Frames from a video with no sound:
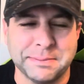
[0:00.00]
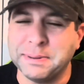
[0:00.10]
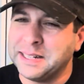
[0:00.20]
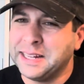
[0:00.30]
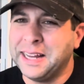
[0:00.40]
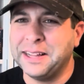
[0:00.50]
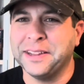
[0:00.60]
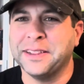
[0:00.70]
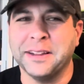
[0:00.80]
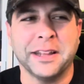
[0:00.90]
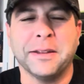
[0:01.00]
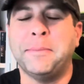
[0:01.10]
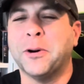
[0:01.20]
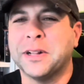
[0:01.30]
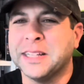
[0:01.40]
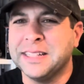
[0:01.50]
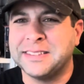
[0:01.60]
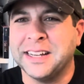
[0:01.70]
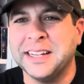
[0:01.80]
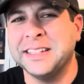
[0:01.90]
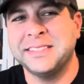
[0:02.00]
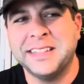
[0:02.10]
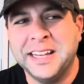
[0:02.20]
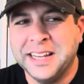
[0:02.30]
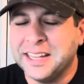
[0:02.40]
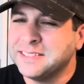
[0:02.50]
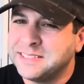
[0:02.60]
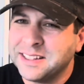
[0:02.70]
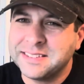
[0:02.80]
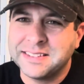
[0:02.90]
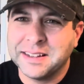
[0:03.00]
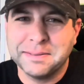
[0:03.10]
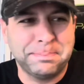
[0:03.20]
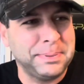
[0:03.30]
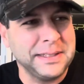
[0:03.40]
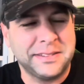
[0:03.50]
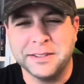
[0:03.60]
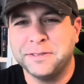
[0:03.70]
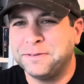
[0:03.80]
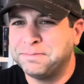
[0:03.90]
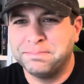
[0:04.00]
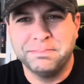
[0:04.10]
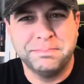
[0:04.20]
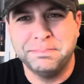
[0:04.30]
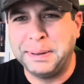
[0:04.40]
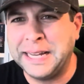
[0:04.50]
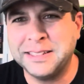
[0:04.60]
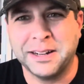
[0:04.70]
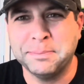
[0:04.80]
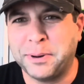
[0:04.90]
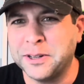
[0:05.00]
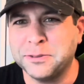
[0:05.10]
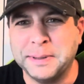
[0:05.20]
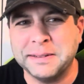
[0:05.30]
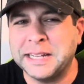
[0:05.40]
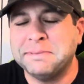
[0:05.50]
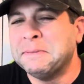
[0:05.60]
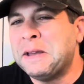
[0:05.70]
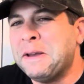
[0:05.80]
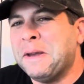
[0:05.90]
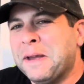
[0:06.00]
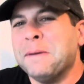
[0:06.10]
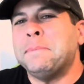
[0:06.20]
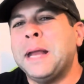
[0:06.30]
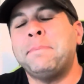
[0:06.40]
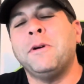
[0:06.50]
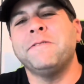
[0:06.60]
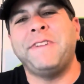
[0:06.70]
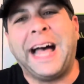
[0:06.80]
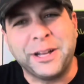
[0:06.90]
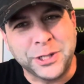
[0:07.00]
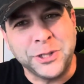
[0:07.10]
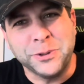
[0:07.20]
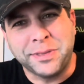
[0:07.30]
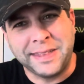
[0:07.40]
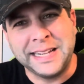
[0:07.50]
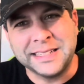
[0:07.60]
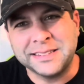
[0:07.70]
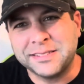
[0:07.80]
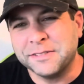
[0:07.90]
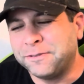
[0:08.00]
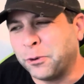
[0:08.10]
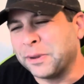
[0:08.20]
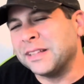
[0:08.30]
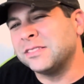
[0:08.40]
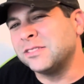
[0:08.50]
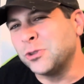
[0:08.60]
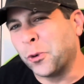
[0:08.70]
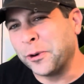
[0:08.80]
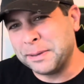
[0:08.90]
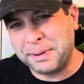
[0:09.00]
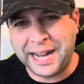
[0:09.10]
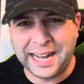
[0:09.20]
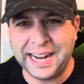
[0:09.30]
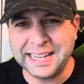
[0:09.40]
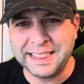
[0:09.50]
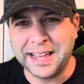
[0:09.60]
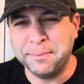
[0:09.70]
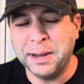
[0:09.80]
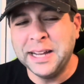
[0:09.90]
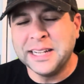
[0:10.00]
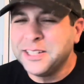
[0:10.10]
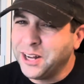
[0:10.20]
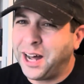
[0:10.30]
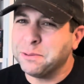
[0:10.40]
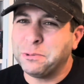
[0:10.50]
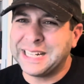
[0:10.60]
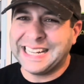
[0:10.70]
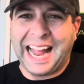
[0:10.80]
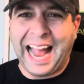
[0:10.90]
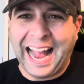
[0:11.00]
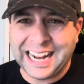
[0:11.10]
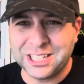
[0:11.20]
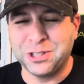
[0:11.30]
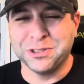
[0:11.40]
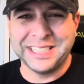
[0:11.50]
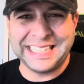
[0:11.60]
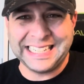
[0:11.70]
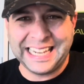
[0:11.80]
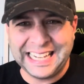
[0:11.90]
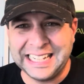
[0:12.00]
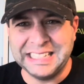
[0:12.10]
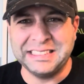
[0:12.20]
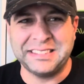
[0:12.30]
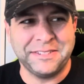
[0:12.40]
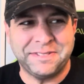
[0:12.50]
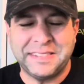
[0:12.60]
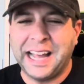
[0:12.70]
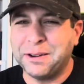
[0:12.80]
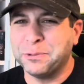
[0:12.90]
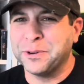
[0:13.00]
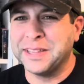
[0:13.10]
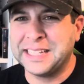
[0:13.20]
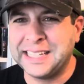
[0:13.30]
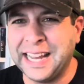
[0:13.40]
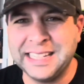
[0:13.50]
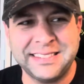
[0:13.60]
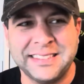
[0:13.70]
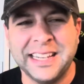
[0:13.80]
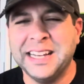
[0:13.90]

but hell, the, the Mona Lisa is, is just a piece of paint on parchment. Like, people value things for the story behind them, not what it actually is. If that were the case,